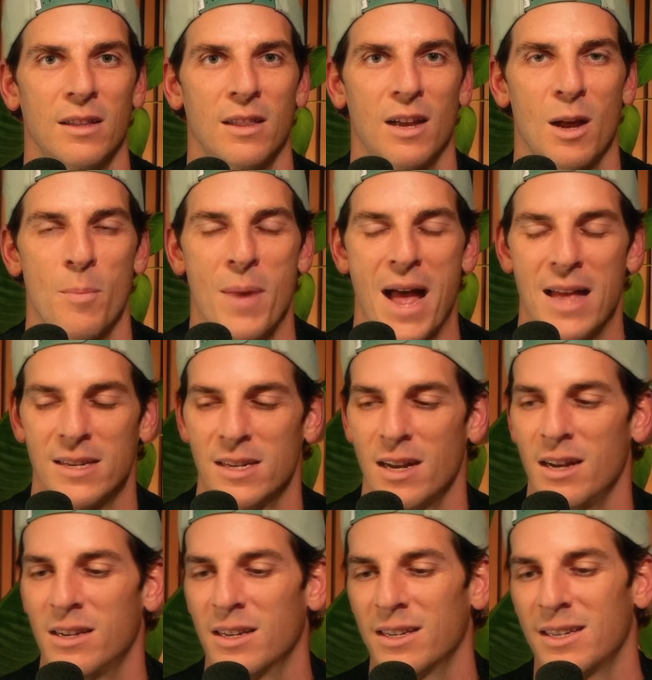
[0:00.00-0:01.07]
The
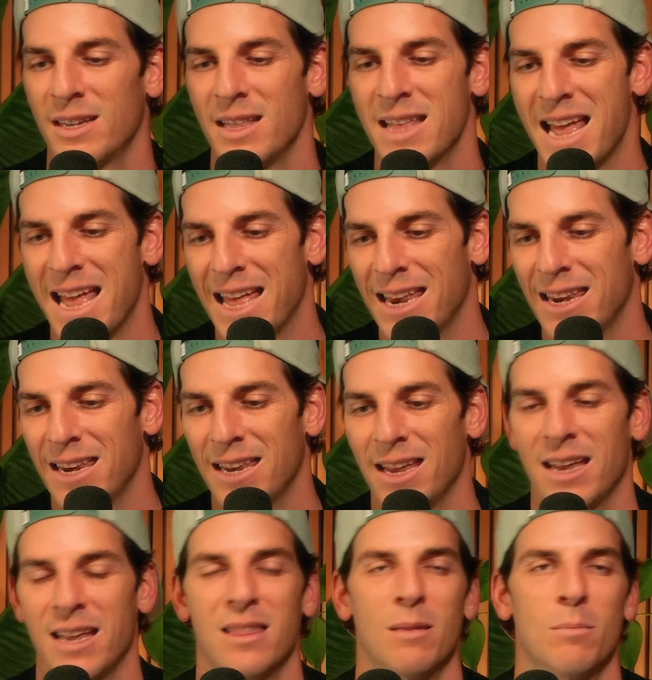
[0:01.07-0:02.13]
capacity to see the end
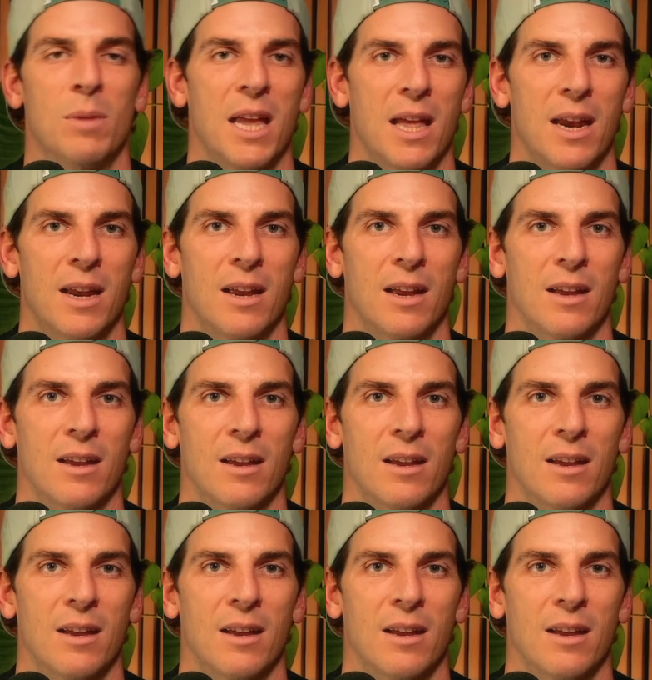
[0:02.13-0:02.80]
in the beginning.